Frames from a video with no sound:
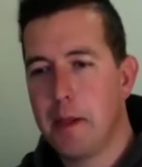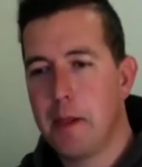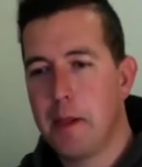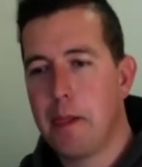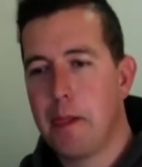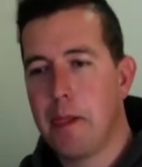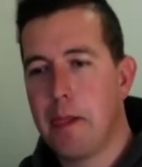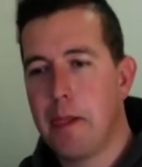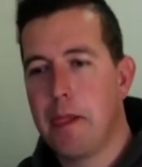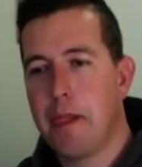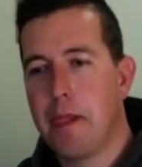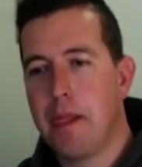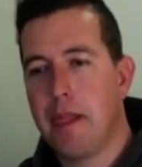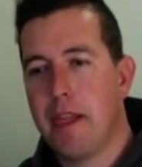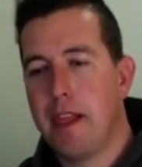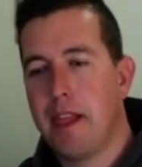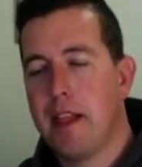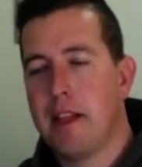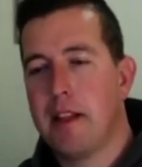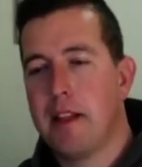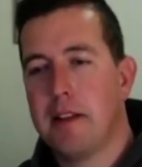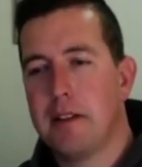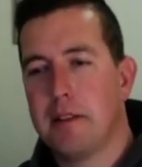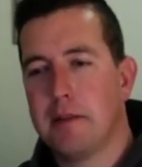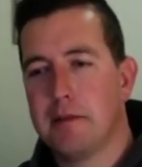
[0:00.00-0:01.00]

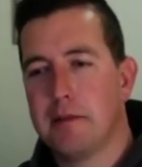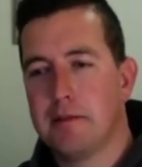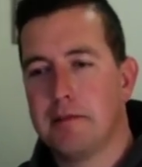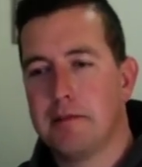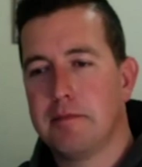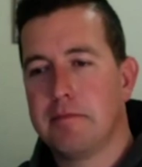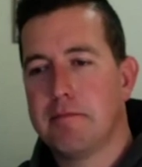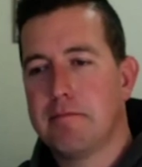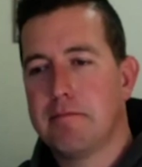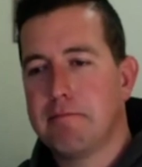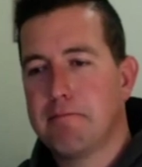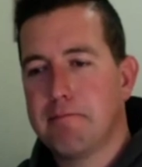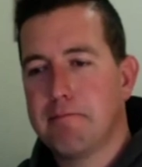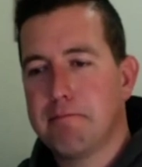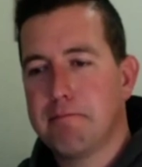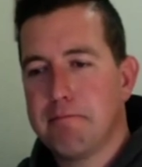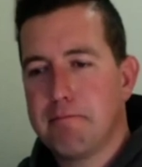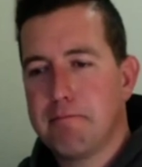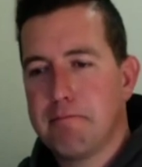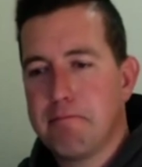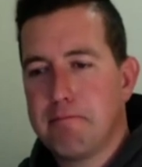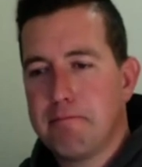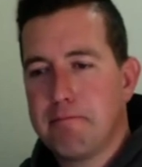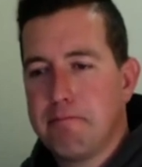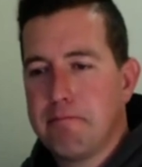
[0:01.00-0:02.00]

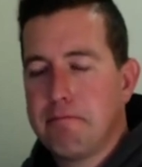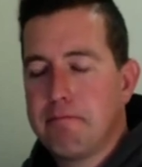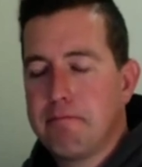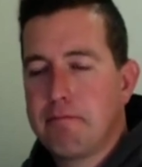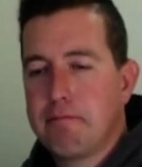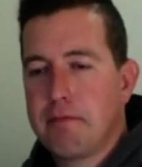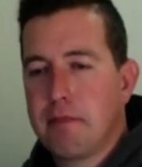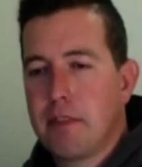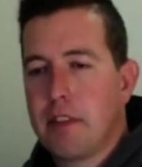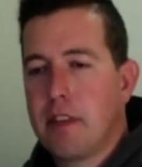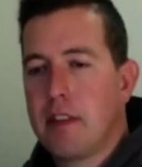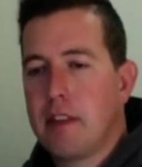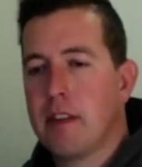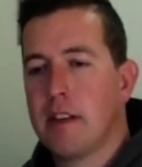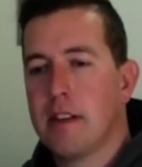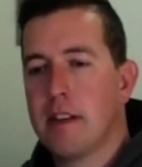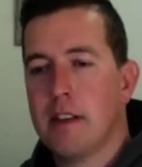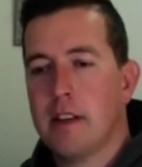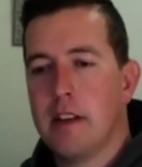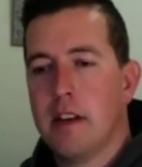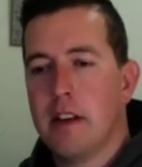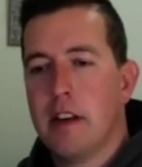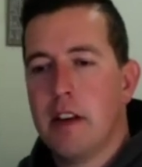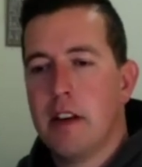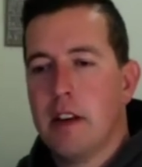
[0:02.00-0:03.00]

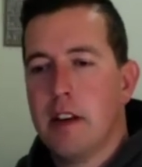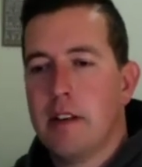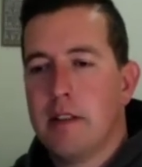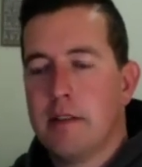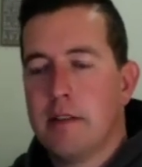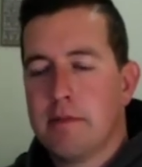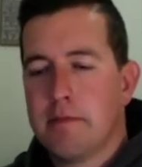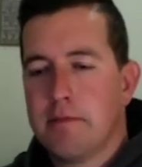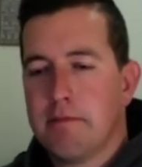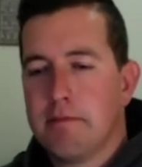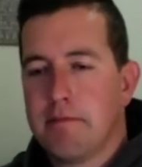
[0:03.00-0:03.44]
No one is speaking in this clip.